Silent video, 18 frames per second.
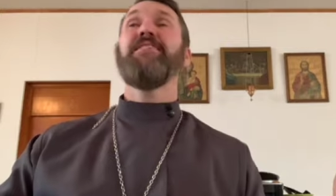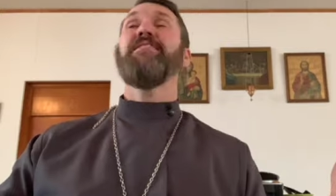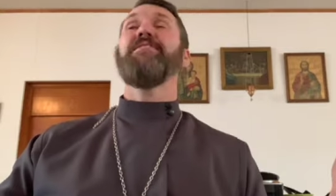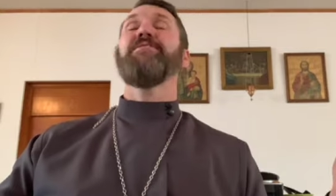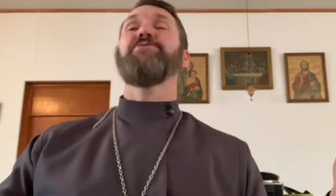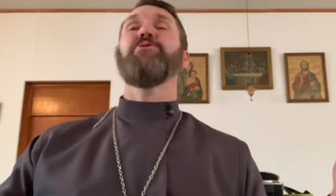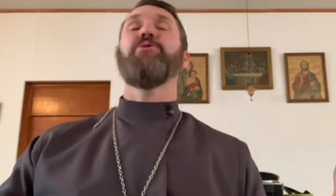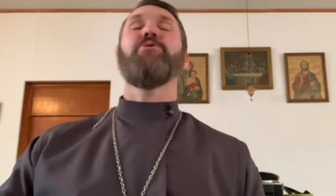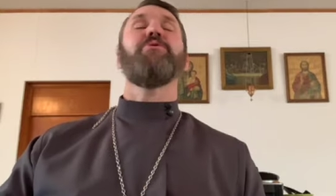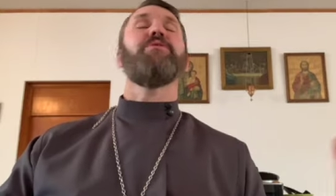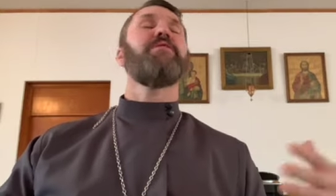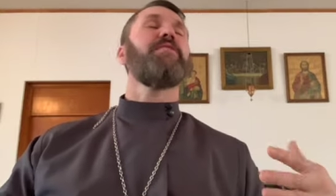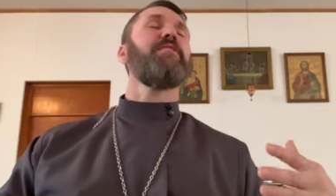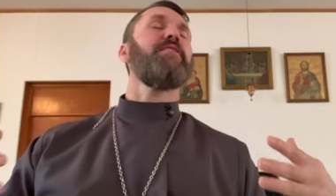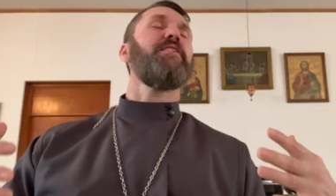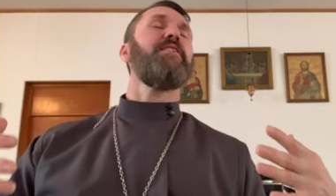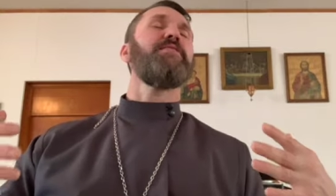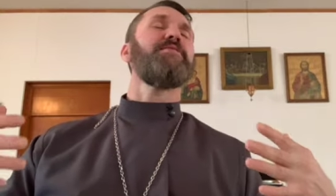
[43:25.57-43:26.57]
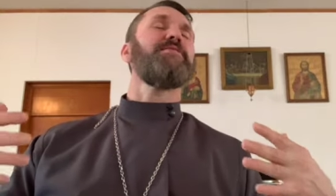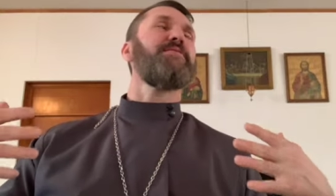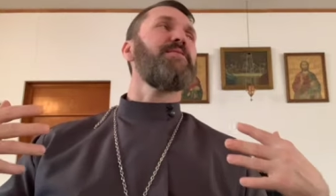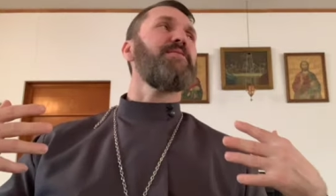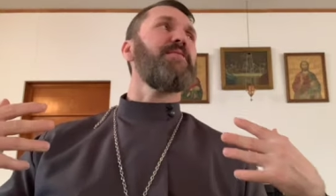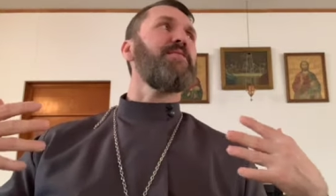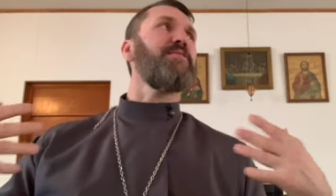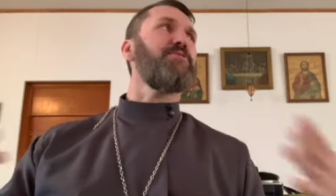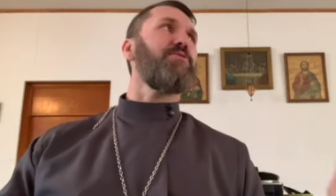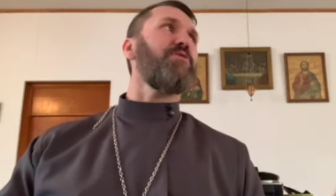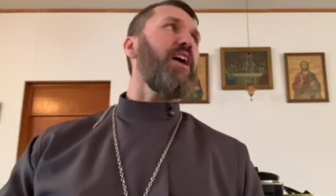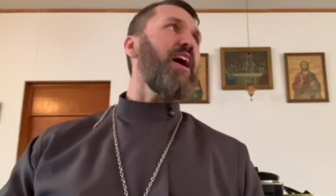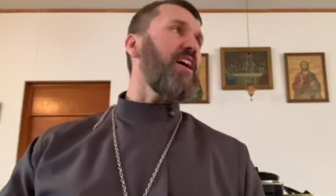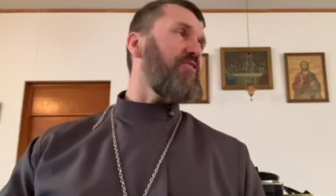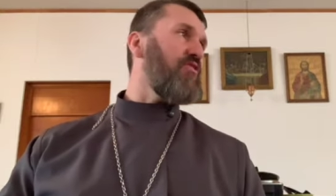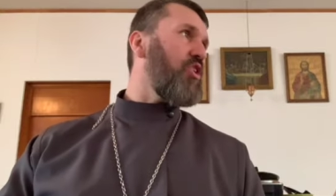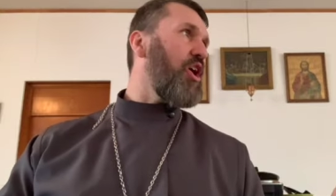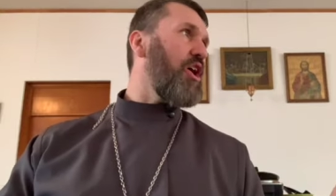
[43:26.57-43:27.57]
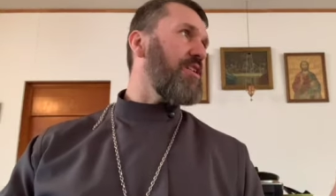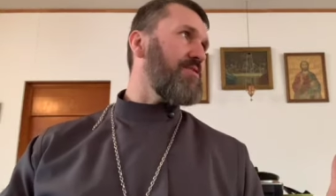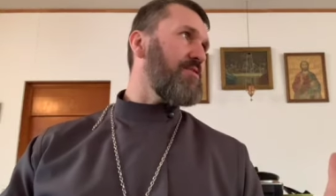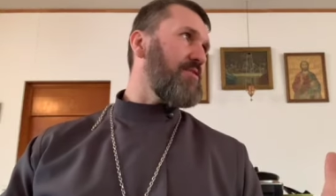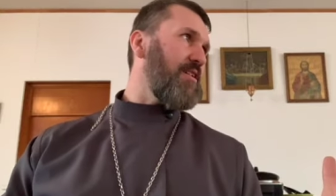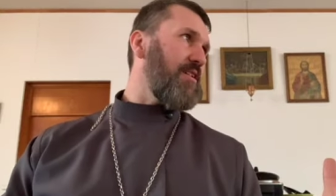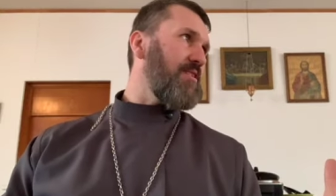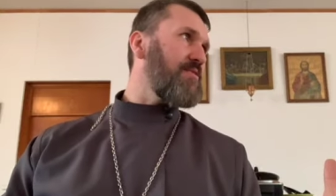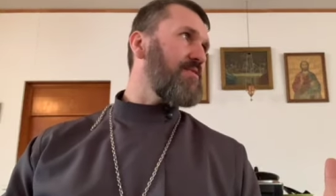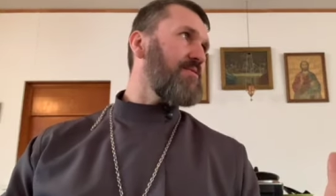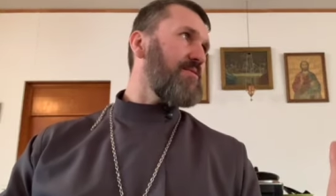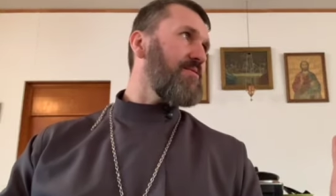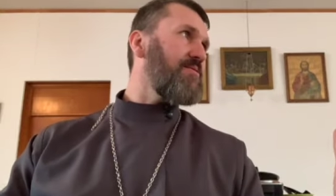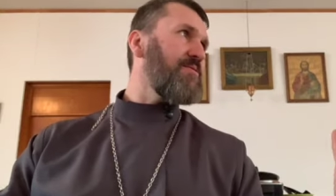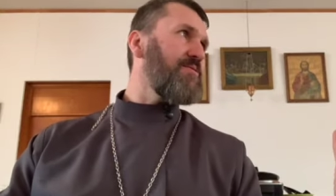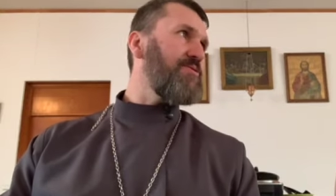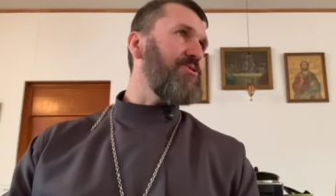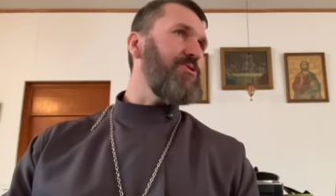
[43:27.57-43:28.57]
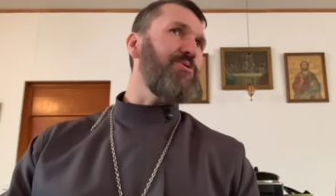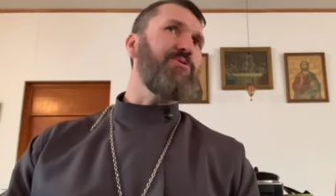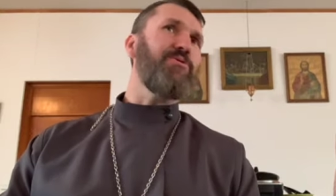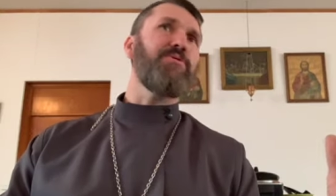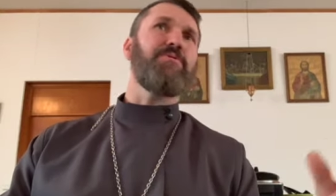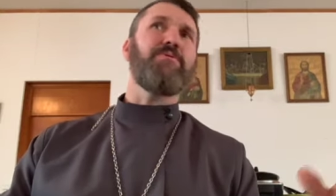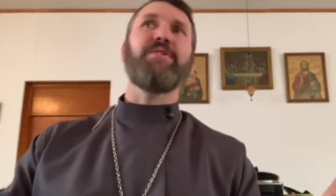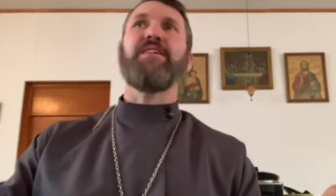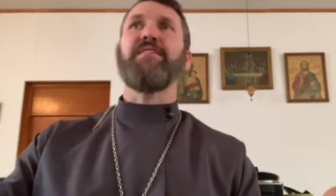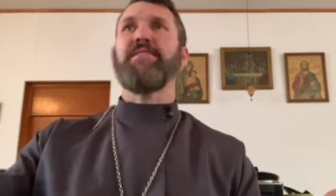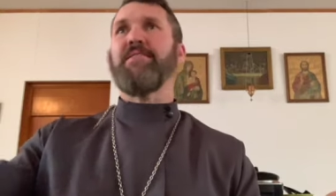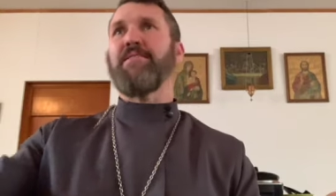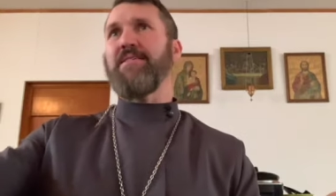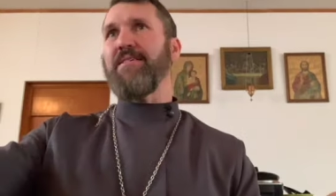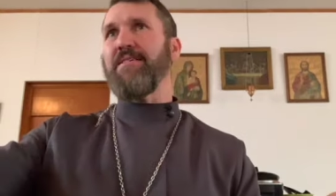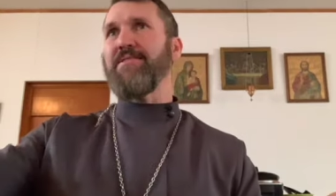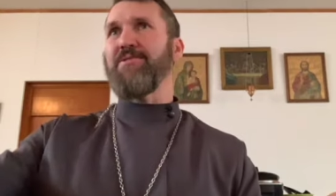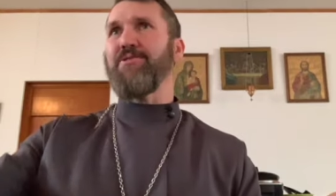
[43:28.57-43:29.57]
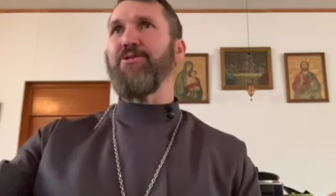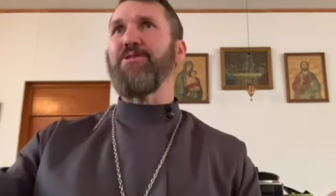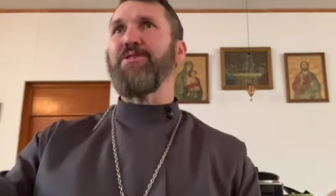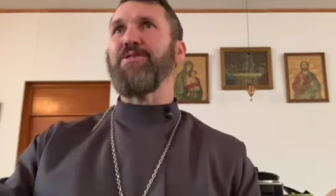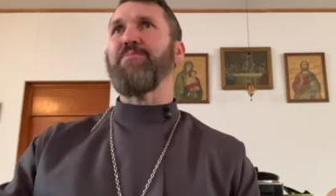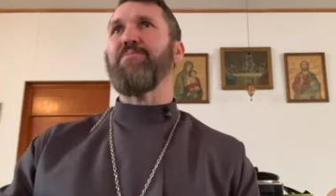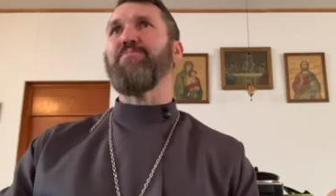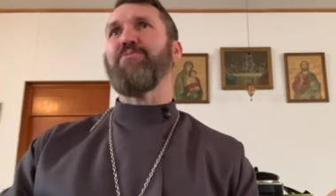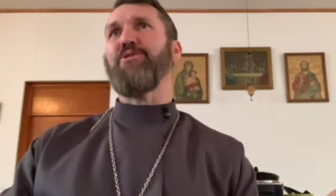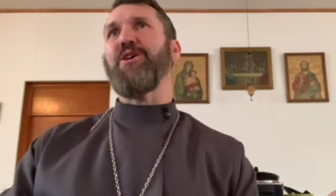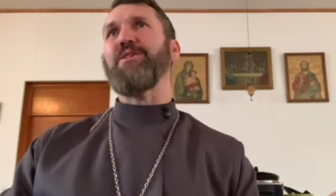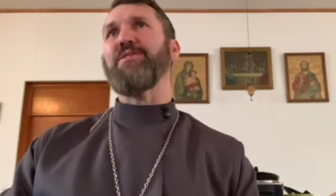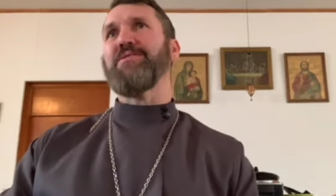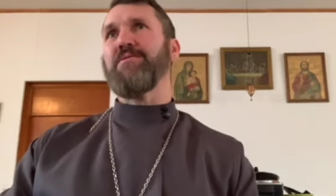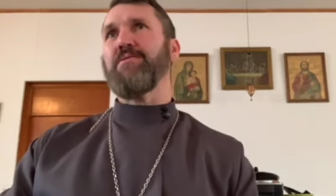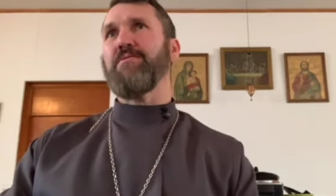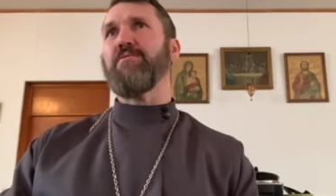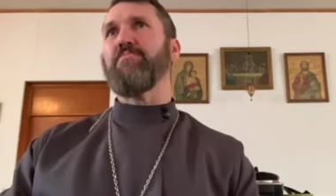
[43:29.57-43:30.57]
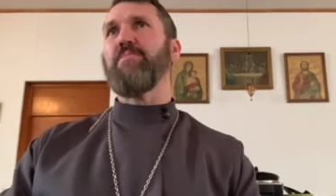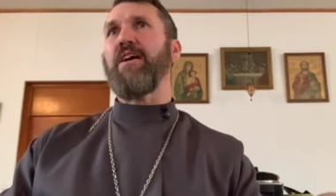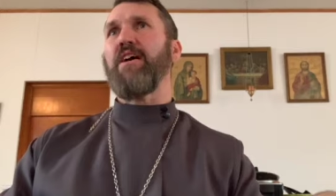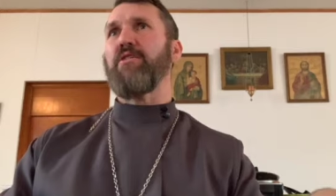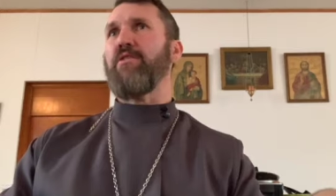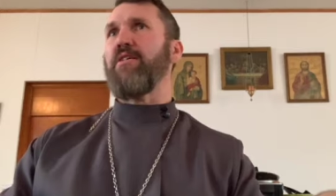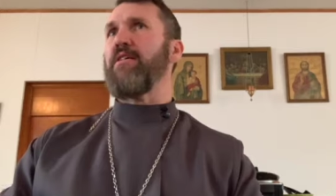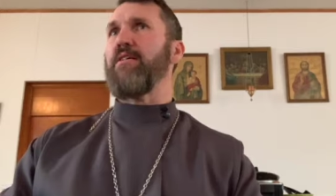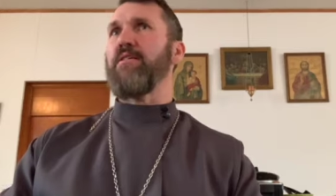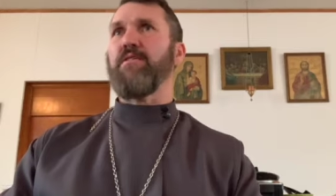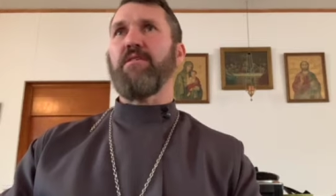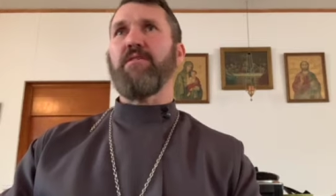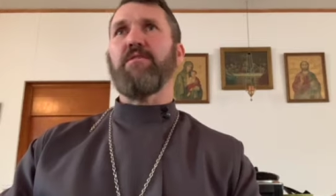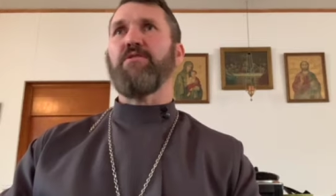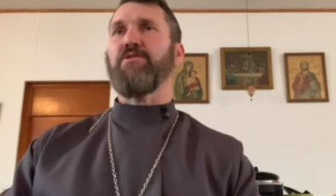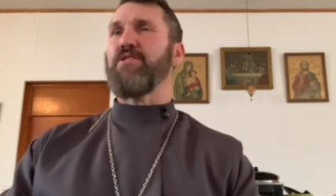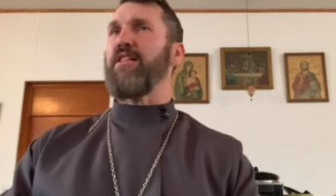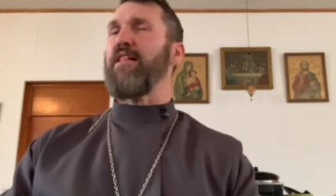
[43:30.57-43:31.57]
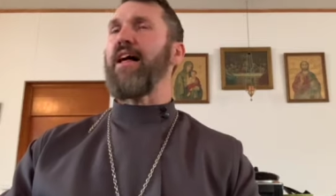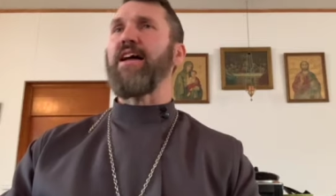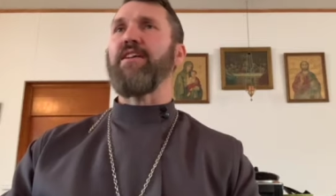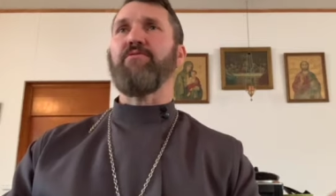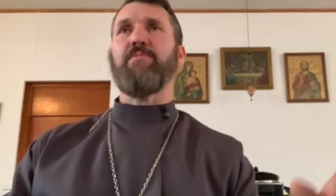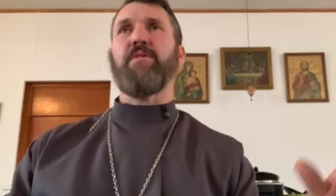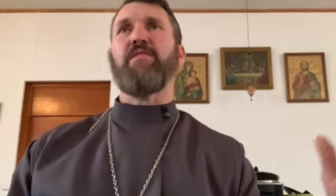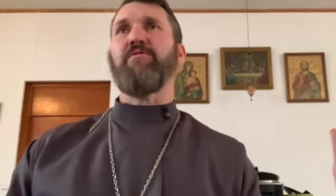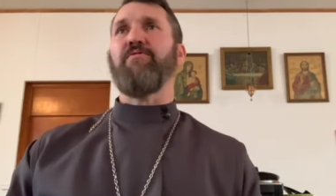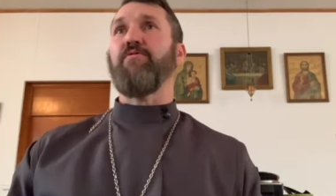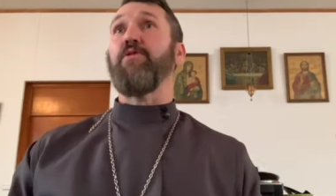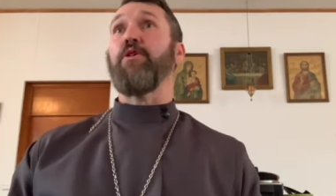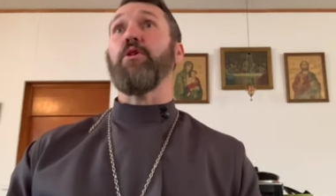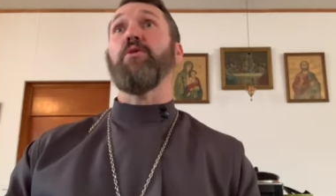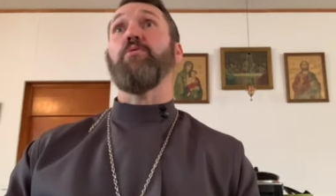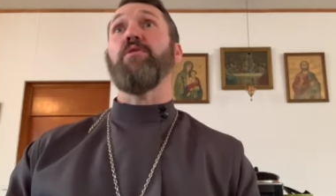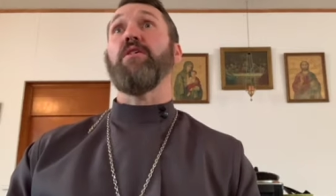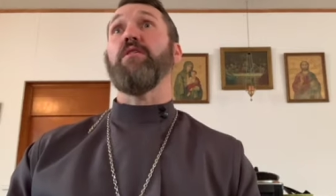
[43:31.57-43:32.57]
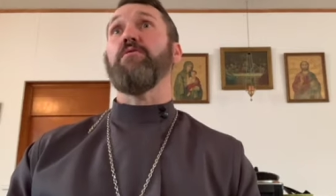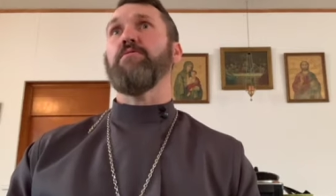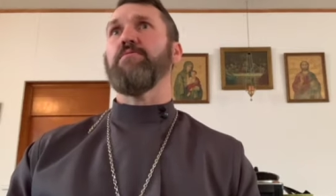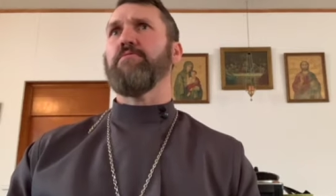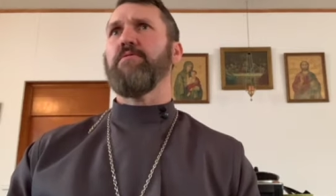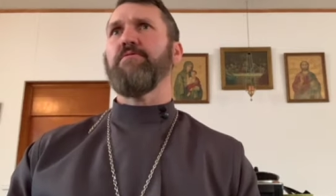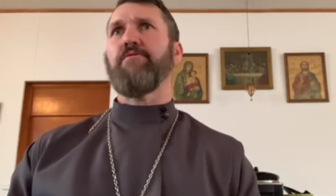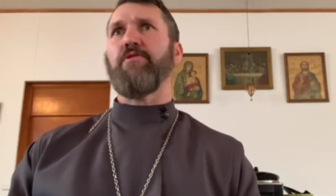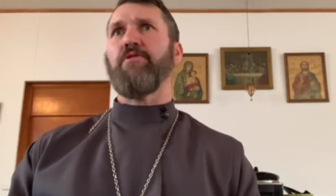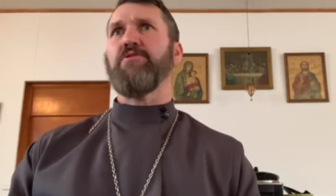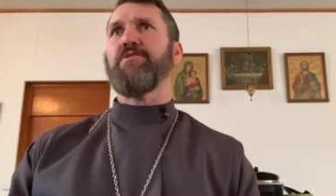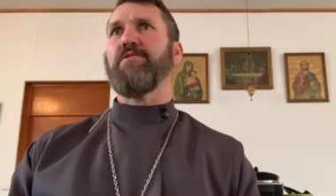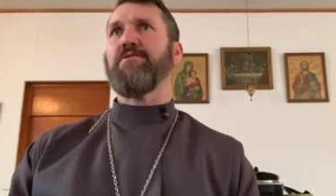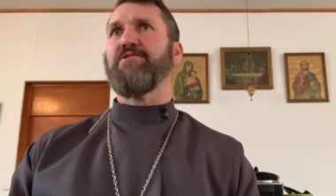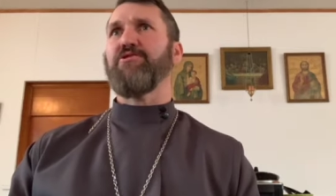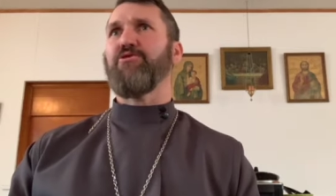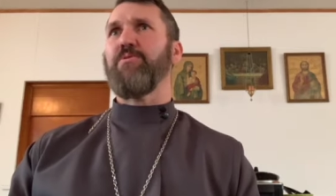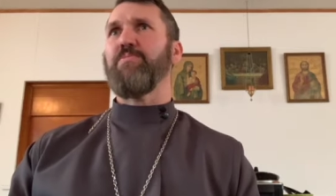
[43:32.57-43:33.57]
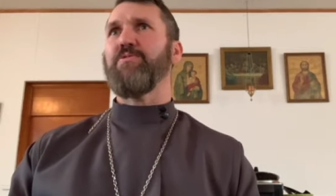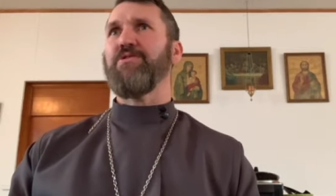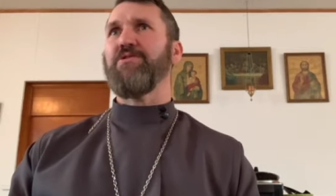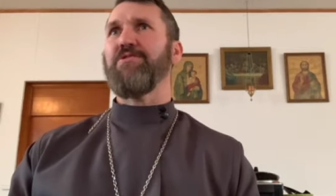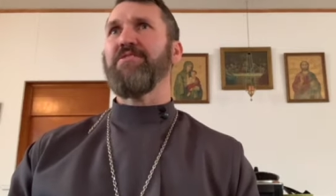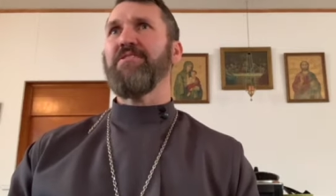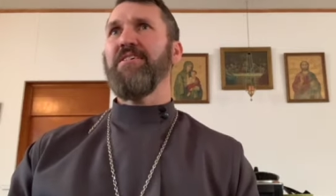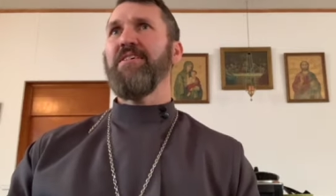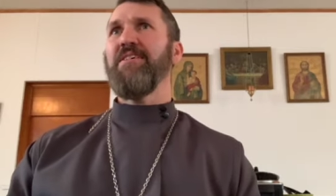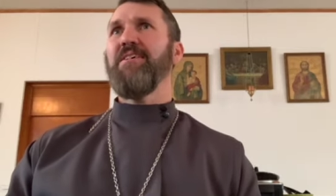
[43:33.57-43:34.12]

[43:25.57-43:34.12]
So it's, it's out of context. So we, you can't go to any Protestant background. There's a lot of them that are very well versed in scripture